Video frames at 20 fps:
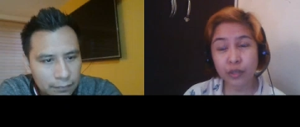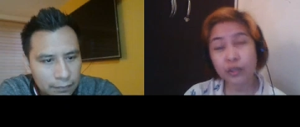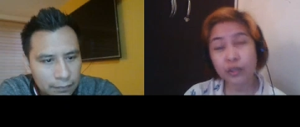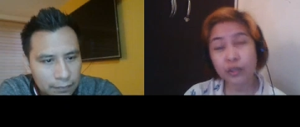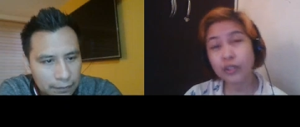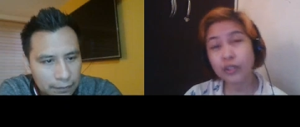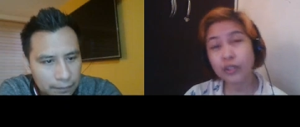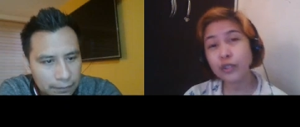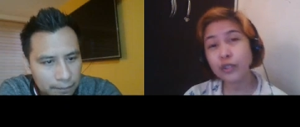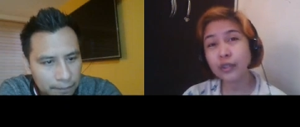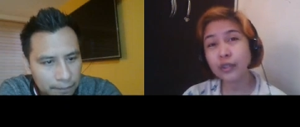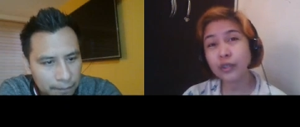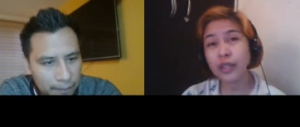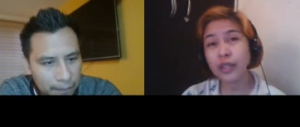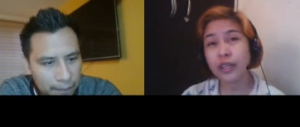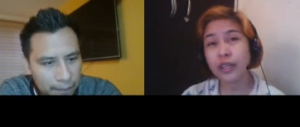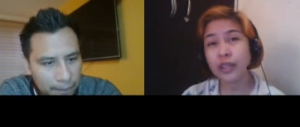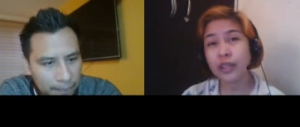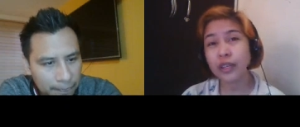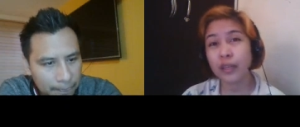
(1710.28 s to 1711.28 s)

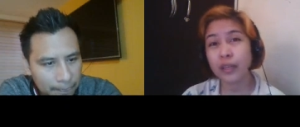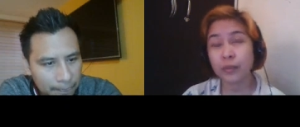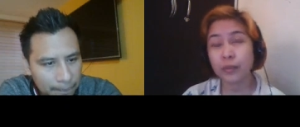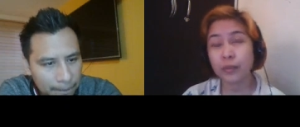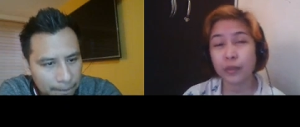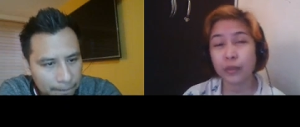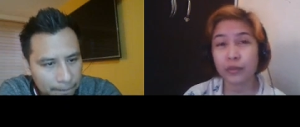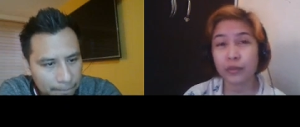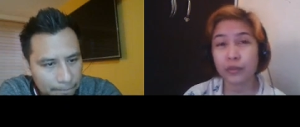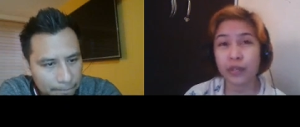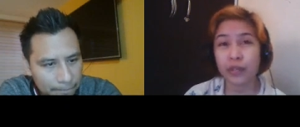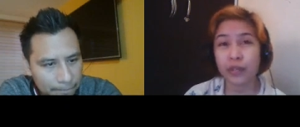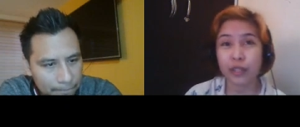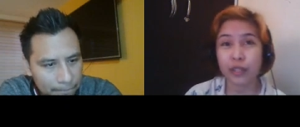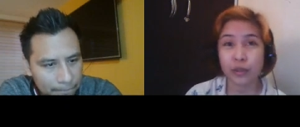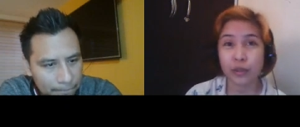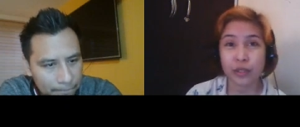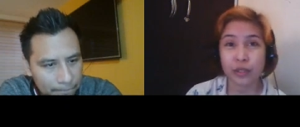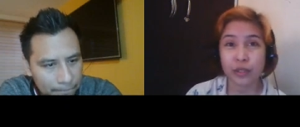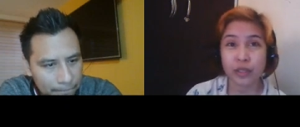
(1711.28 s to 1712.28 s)
Speaker 1: usually upload
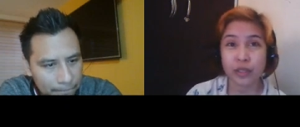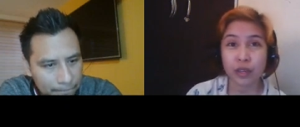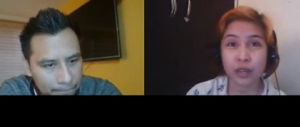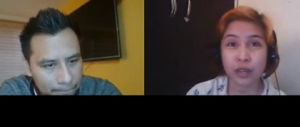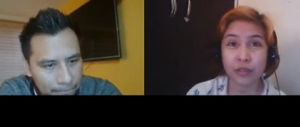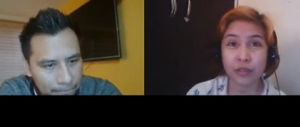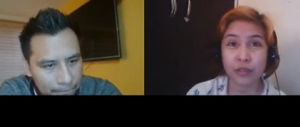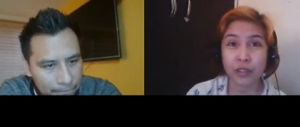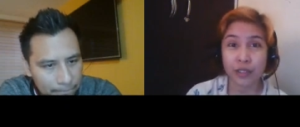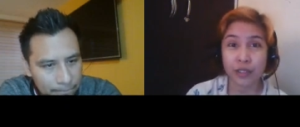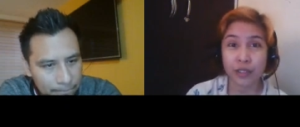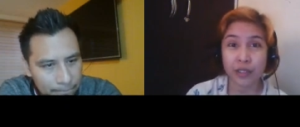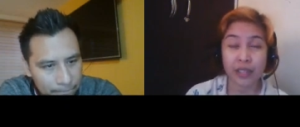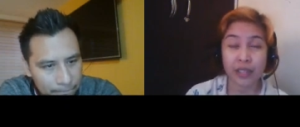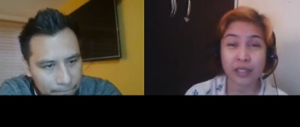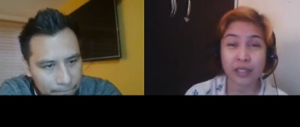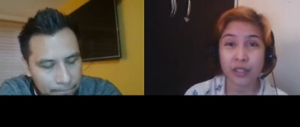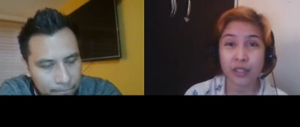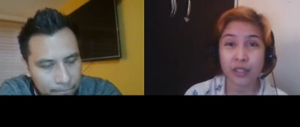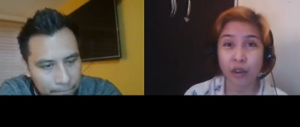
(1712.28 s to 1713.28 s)
videos of your
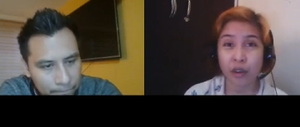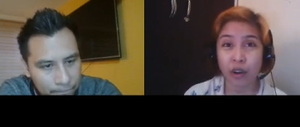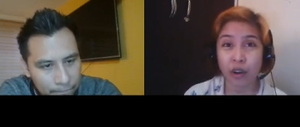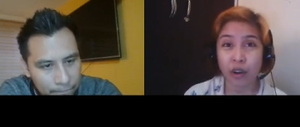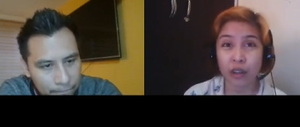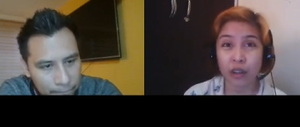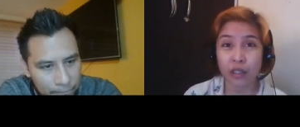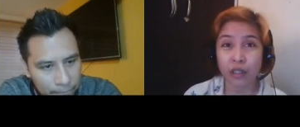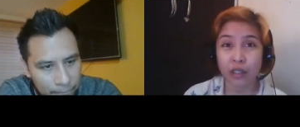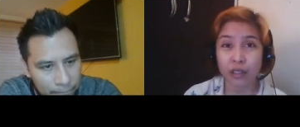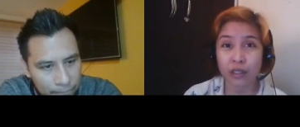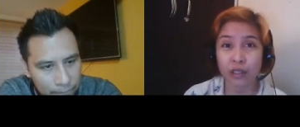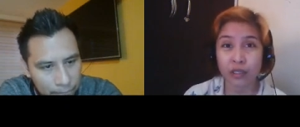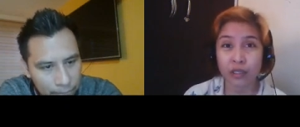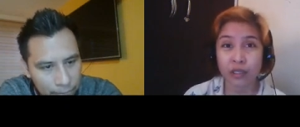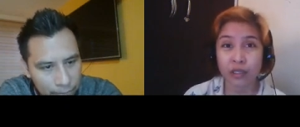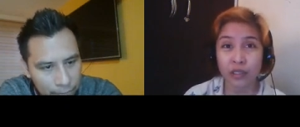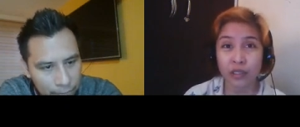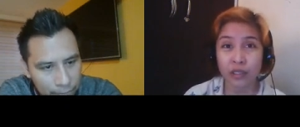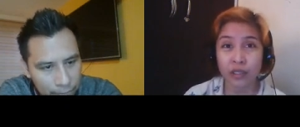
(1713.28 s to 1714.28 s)
classes on
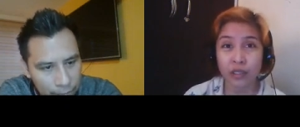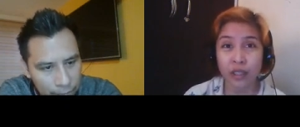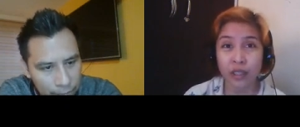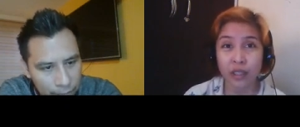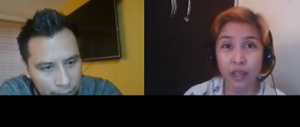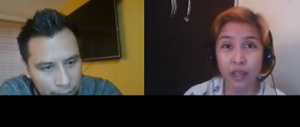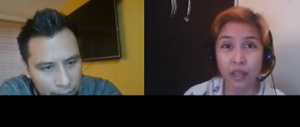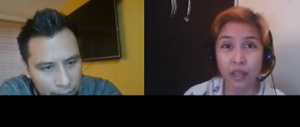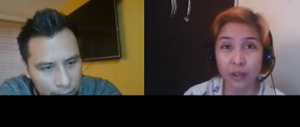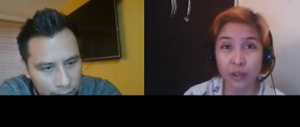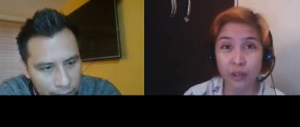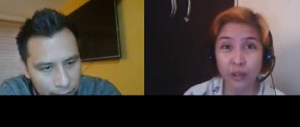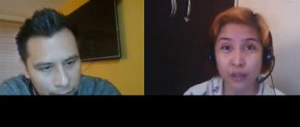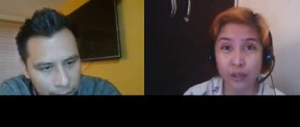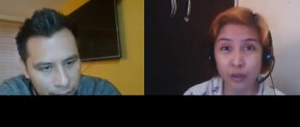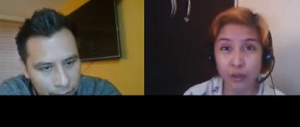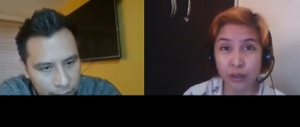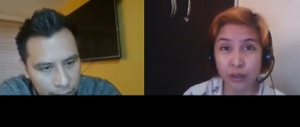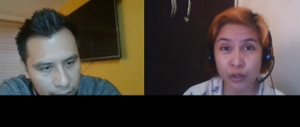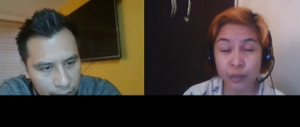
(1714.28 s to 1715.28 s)
uh, your
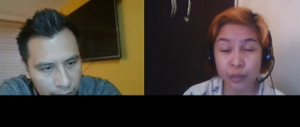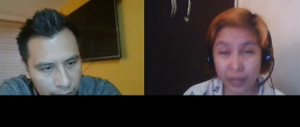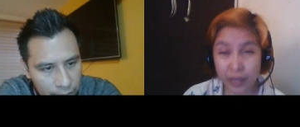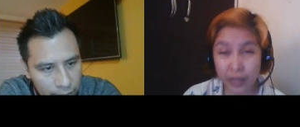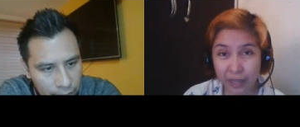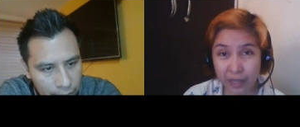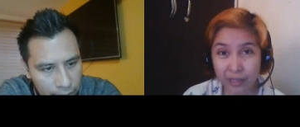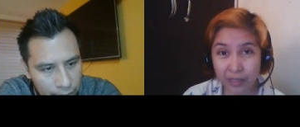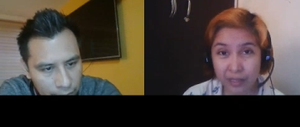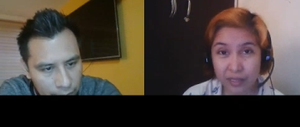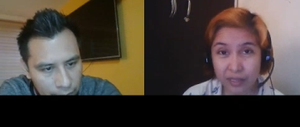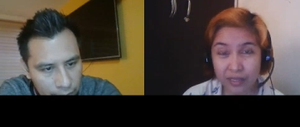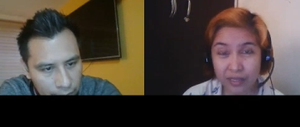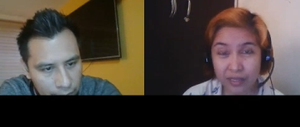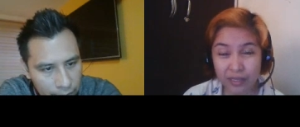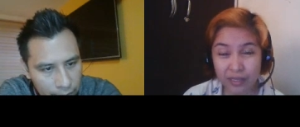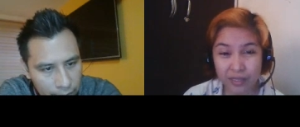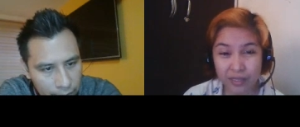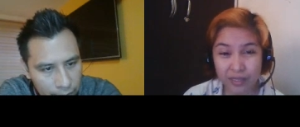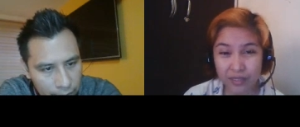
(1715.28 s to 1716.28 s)
social media?
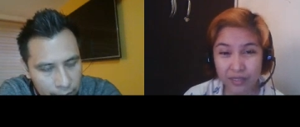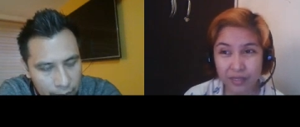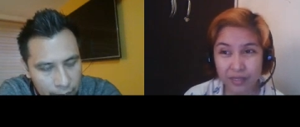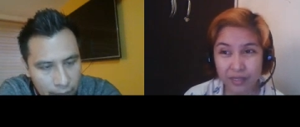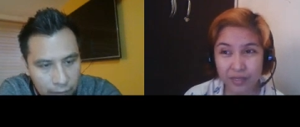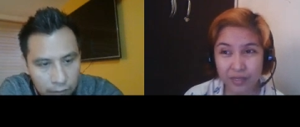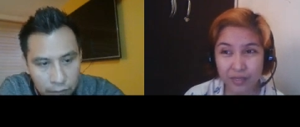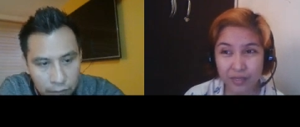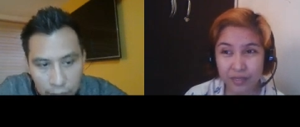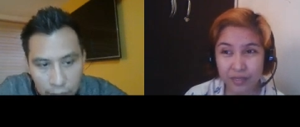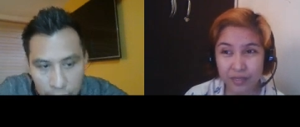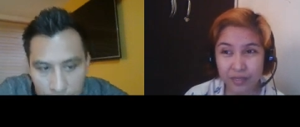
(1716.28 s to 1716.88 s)
Could you